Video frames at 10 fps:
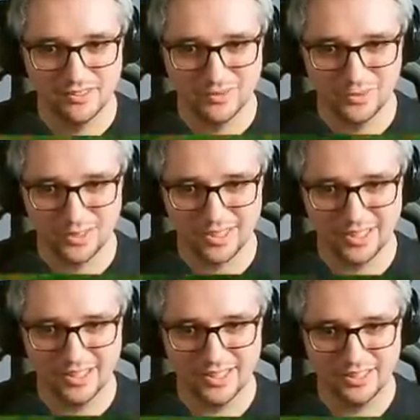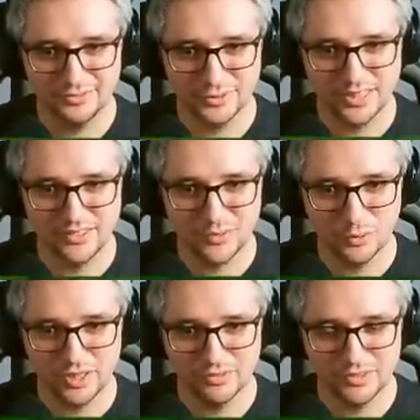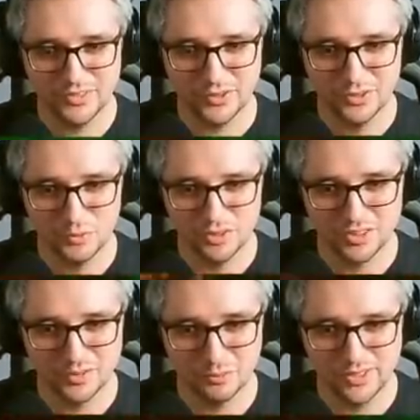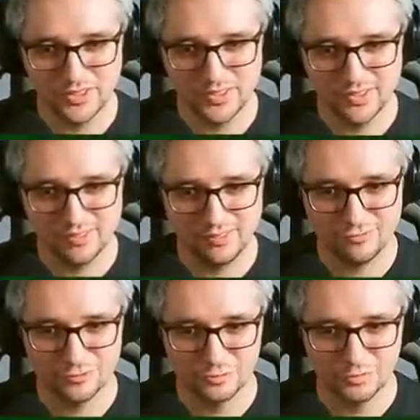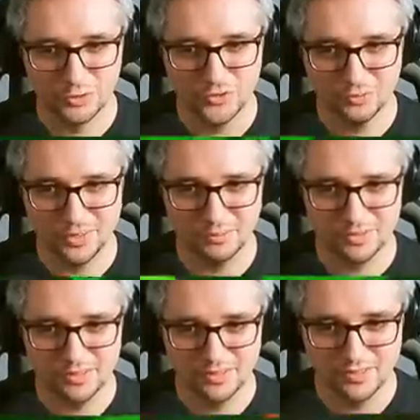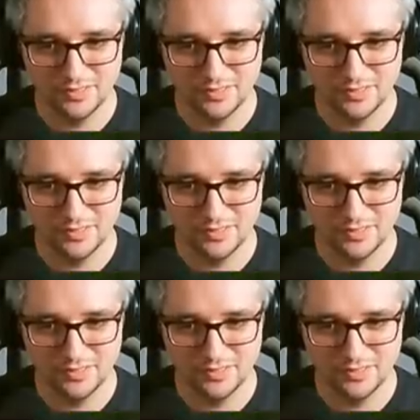So I kind of have to guess whatever is gonna work the best for most people.